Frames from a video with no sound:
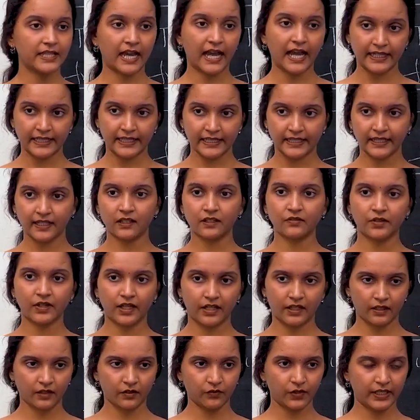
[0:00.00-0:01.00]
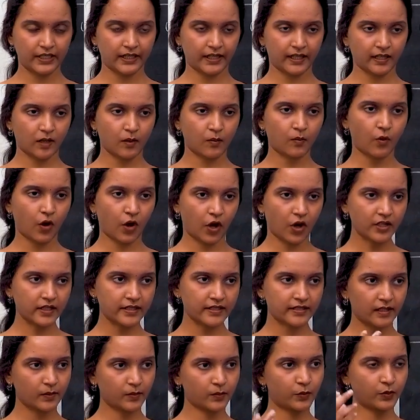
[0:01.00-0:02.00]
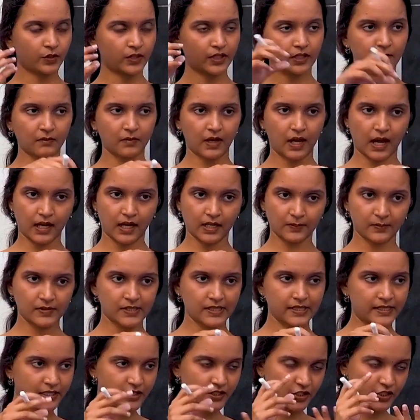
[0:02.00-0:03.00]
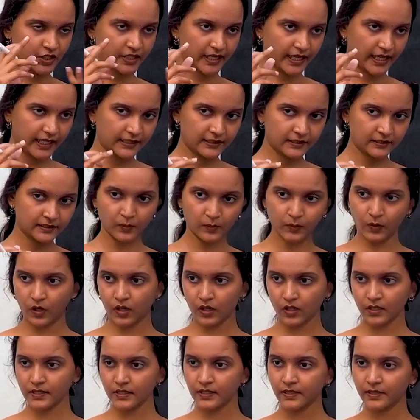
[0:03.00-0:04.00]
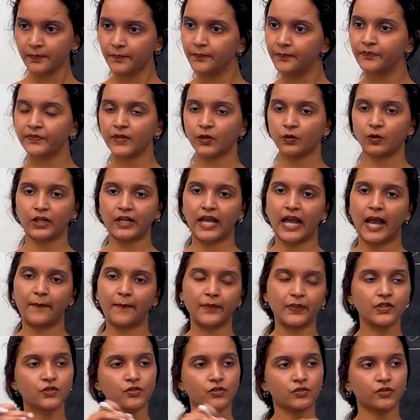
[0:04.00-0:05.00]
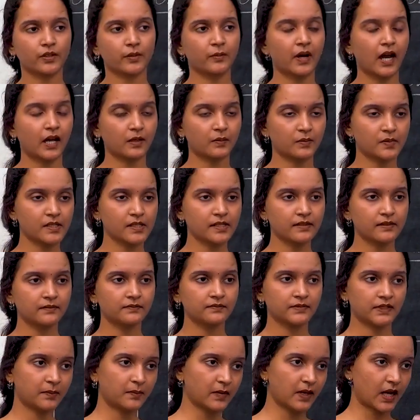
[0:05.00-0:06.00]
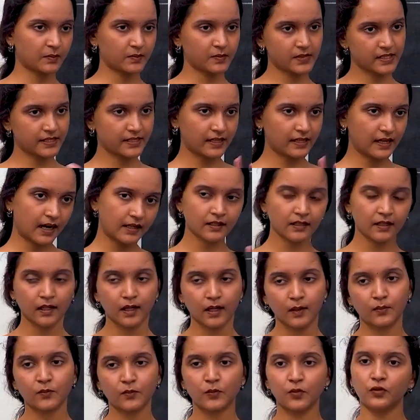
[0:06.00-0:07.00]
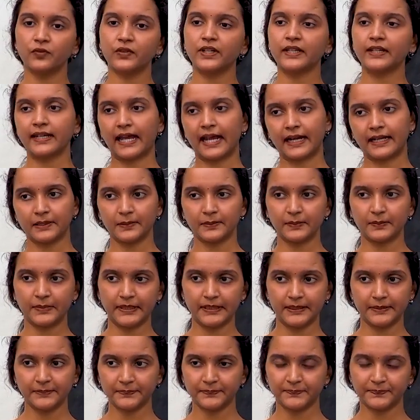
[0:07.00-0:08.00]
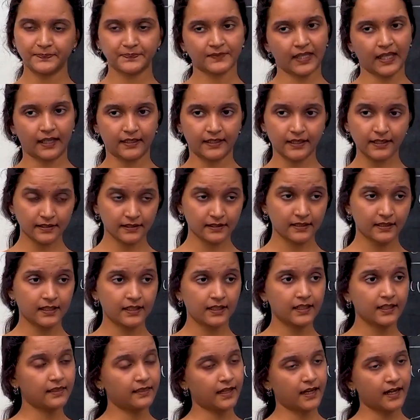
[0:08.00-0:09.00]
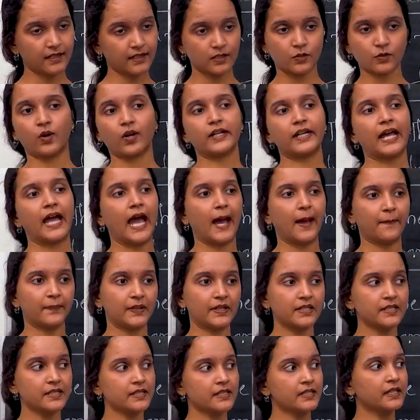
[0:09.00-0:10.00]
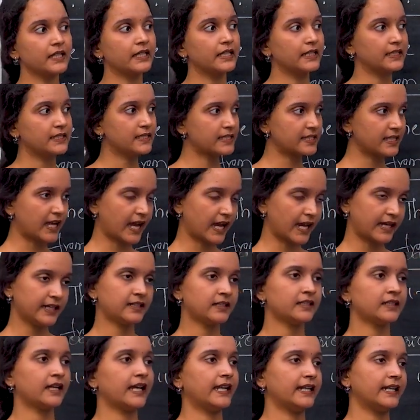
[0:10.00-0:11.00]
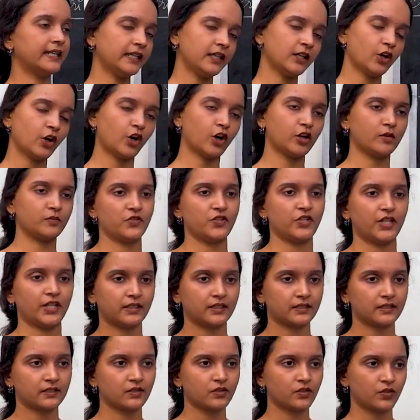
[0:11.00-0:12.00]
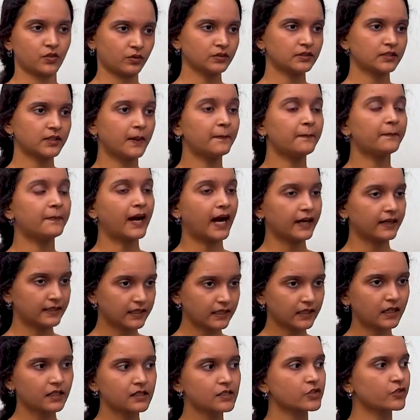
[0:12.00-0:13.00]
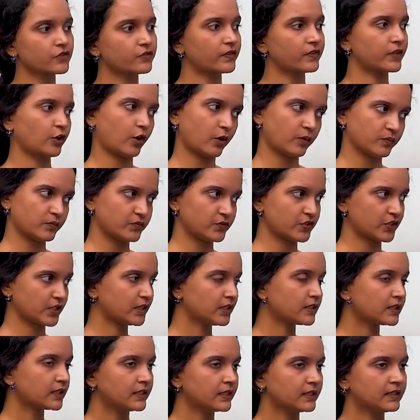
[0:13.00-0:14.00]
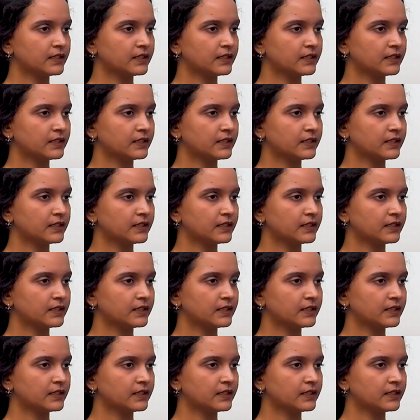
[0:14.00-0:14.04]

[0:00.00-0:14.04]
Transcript: idea wherein we take a box and put in marbles and shake the box. What happens to the marbles? The marbles start moving randomly, correct? That's what happens inside any object. So the particles of an object,